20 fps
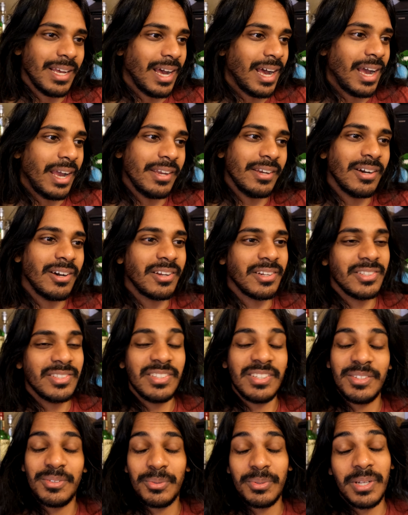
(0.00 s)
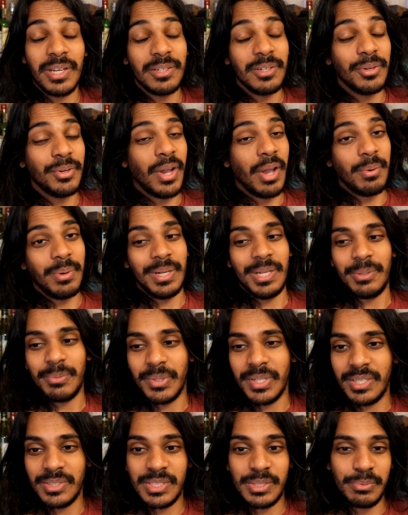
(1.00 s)
I honestly do not know how
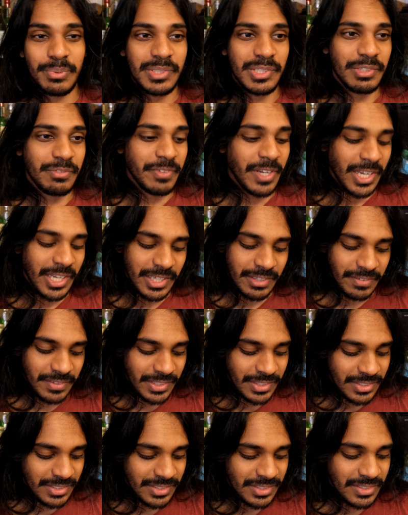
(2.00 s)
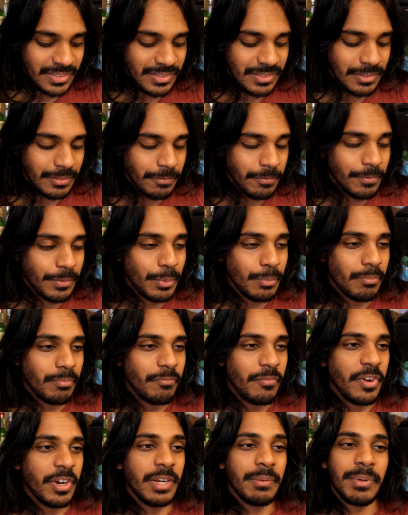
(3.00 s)
anyone else will survive. It's
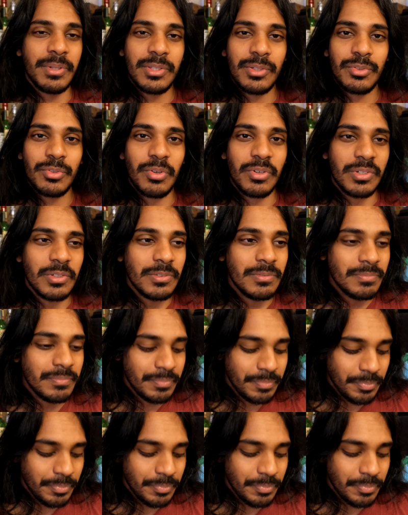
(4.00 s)
very much a struggle.